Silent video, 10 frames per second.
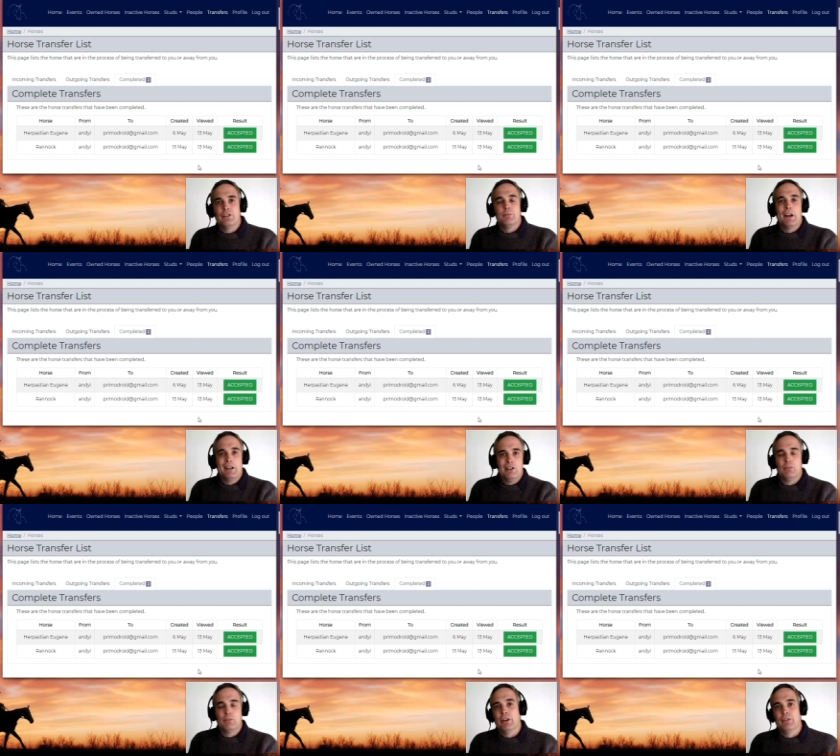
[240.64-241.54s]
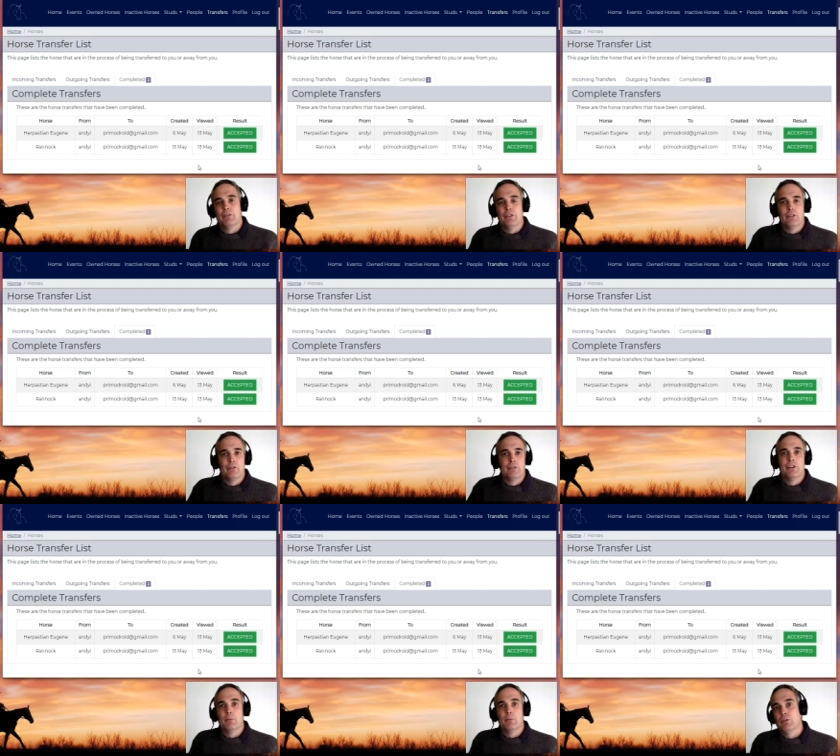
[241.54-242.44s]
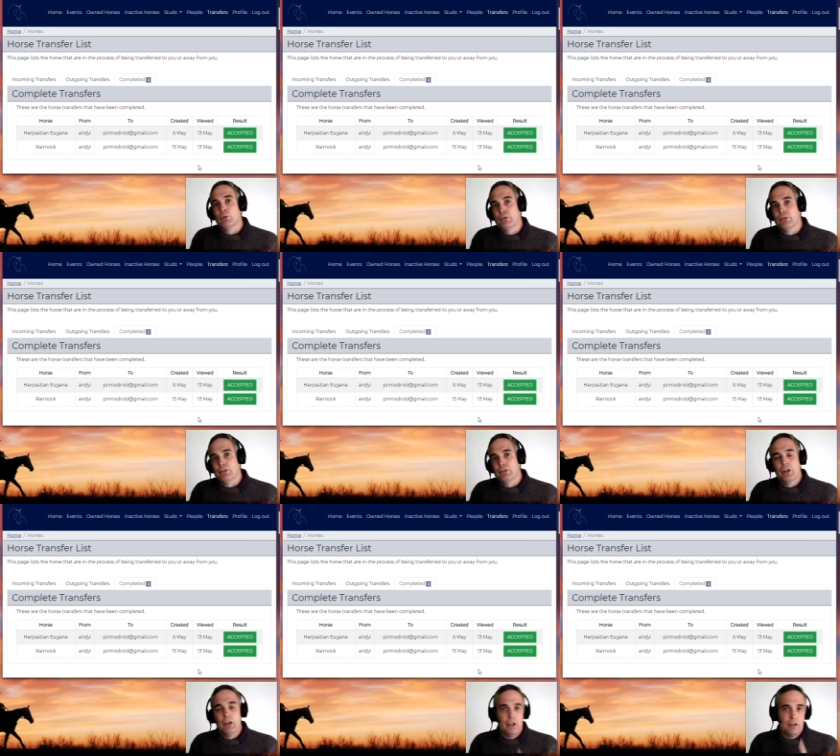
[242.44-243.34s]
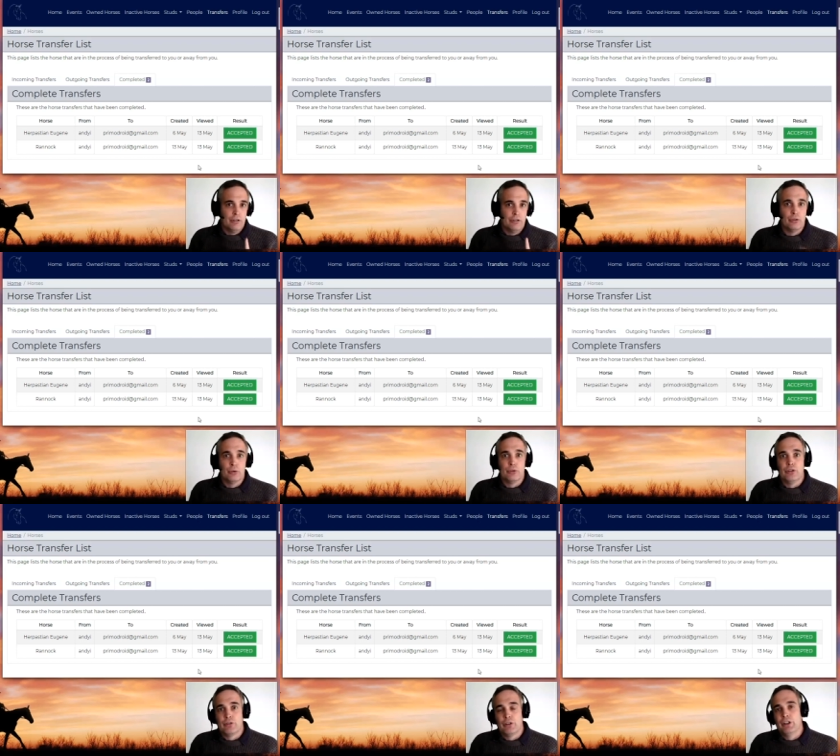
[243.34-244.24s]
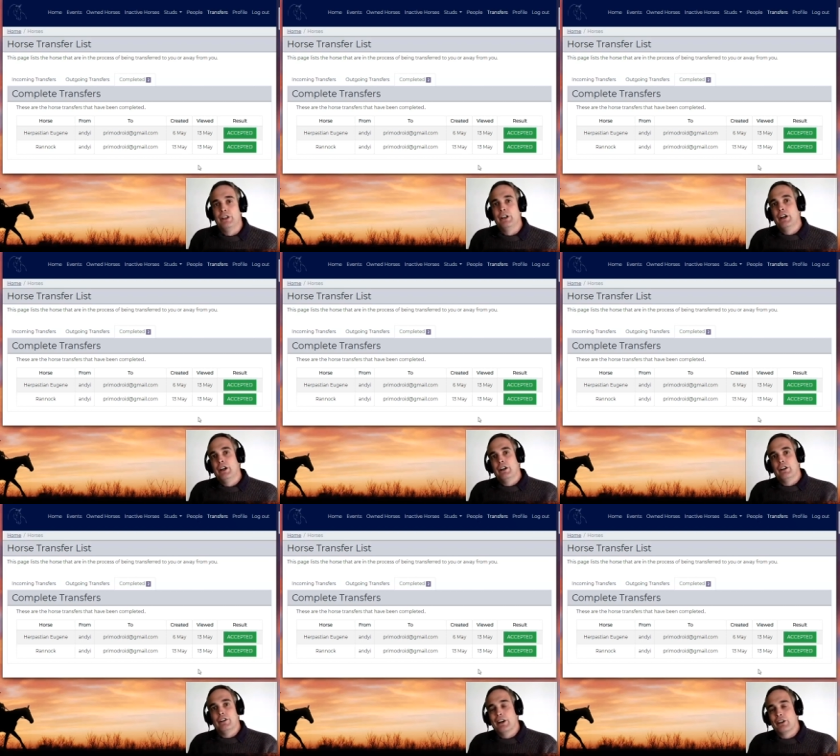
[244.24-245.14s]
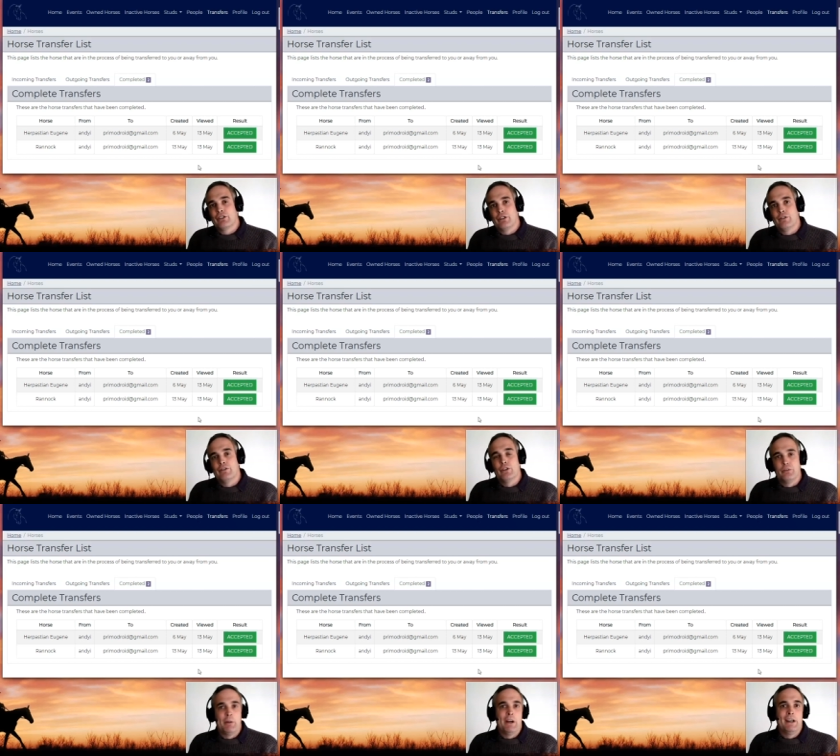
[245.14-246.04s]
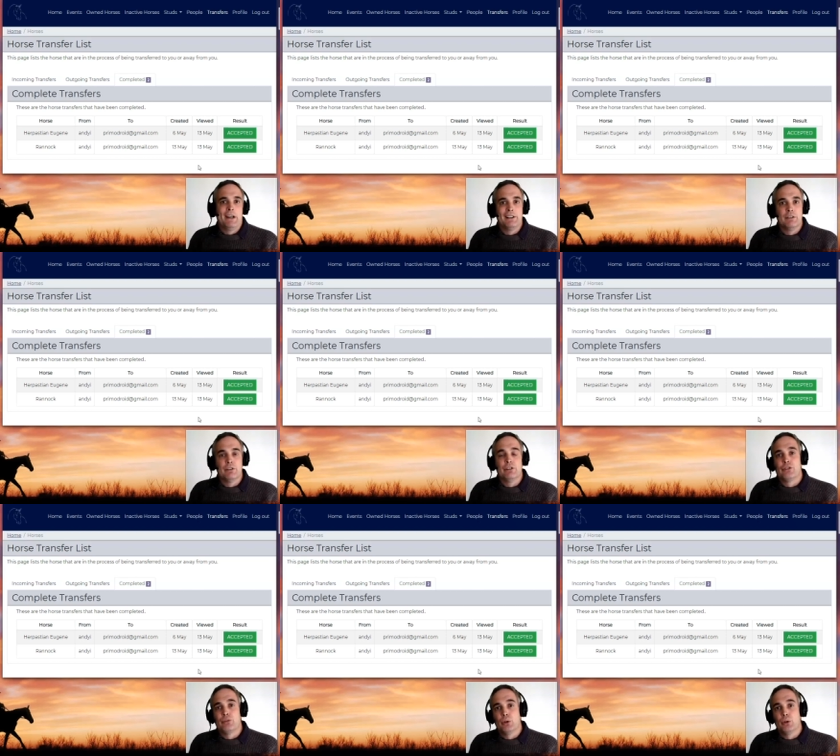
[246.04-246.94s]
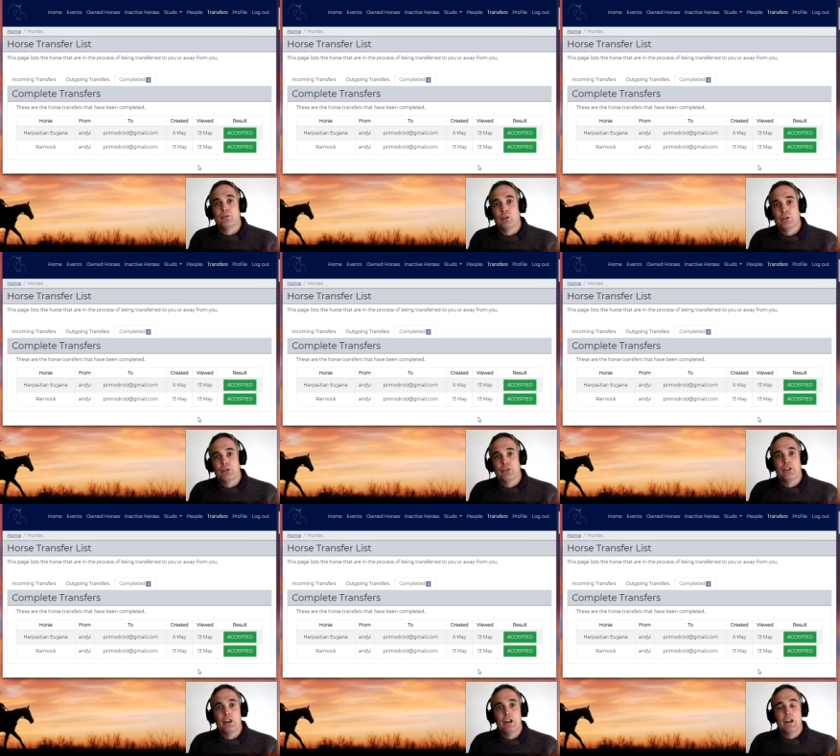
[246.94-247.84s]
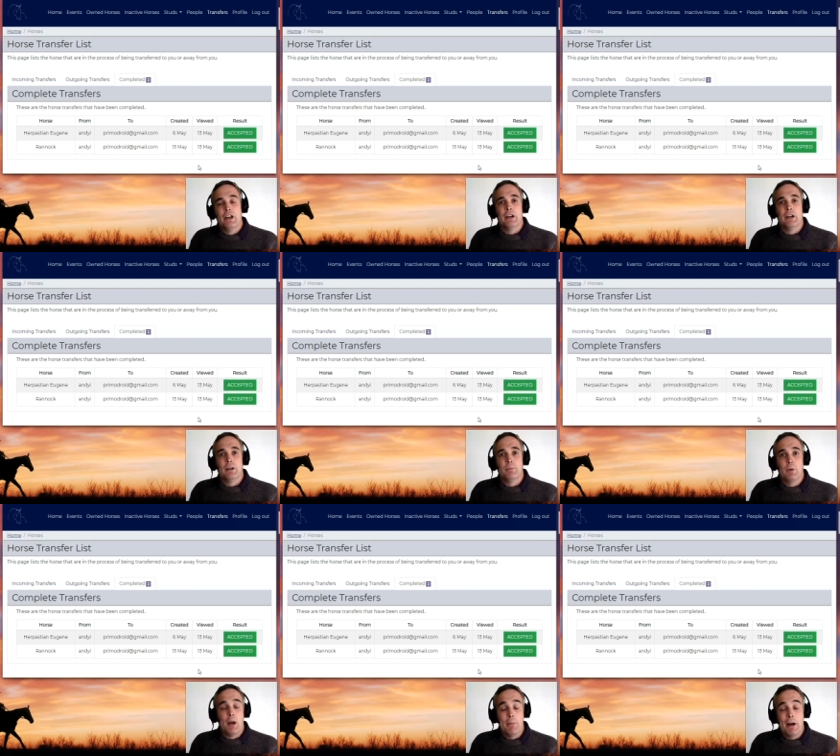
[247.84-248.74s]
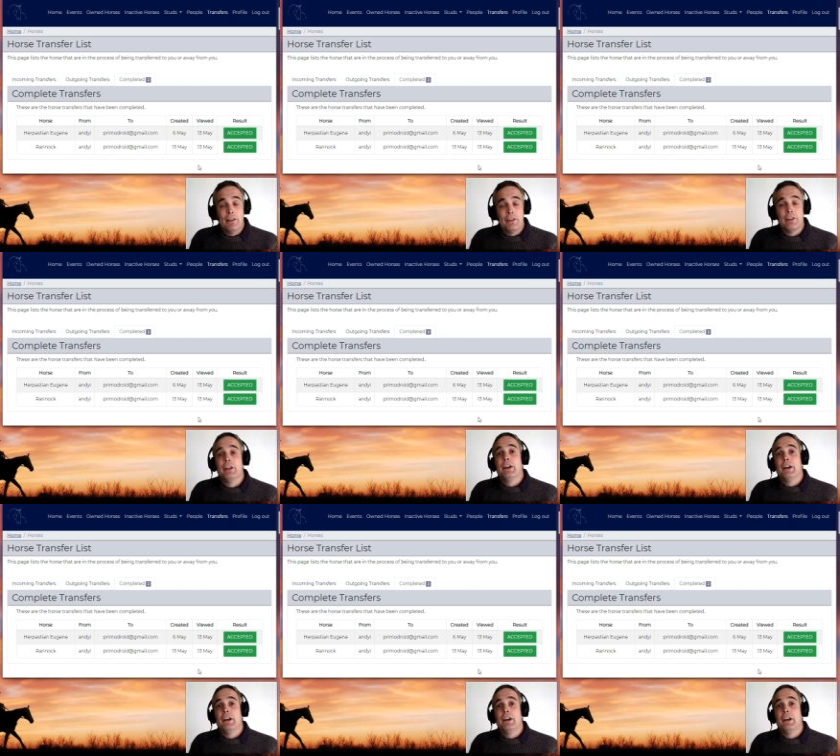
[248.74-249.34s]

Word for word: that you pay each month for the, for the number of horses. First horse is free. The next, the first paying level is twelve dollars um, a month,